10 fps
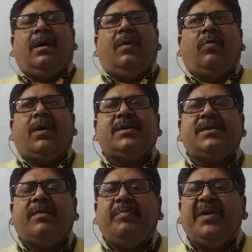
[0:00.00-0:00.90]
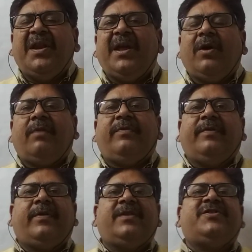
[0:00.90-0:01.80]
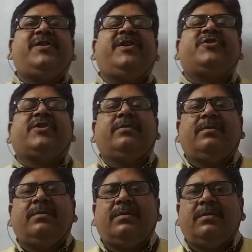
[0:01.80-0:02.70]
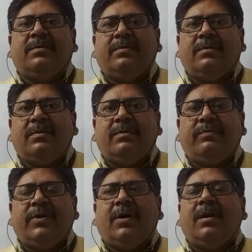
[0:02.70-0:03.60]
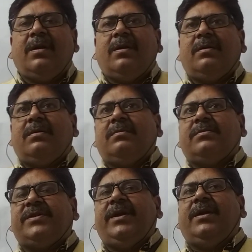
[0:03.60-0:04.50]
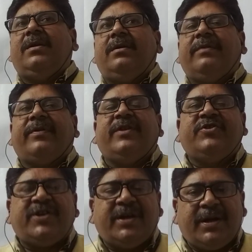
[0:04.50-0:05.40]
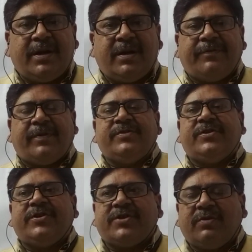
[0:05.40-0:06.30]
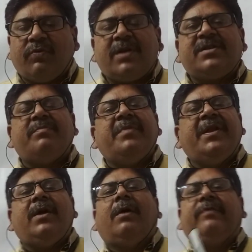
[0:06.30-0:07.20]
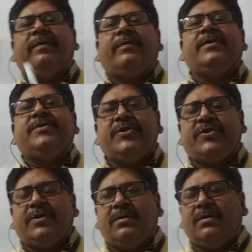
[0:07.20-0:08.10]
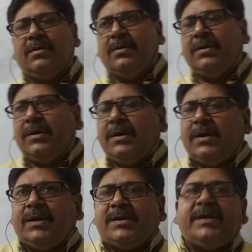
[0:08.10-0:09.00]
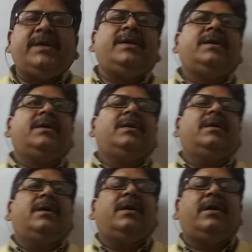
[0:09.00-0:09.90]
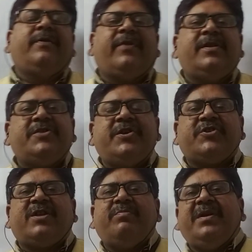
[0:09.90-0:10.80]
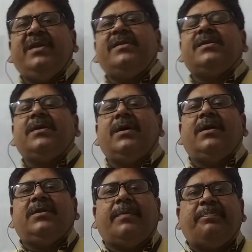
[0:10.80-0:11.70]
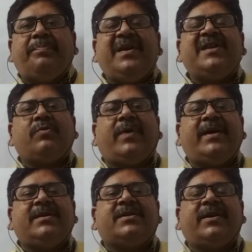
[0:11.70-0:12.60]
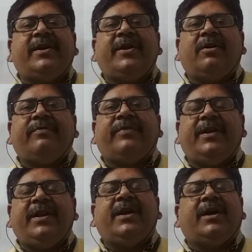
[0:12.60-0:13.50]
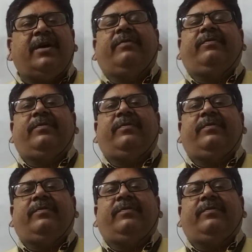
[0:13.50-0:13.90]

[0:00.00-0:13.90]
What is the meaning of differentiation? We all say differentiate, differentiation. What is the meaning of differentiation? See, differentiation means the piecewise study of any curve.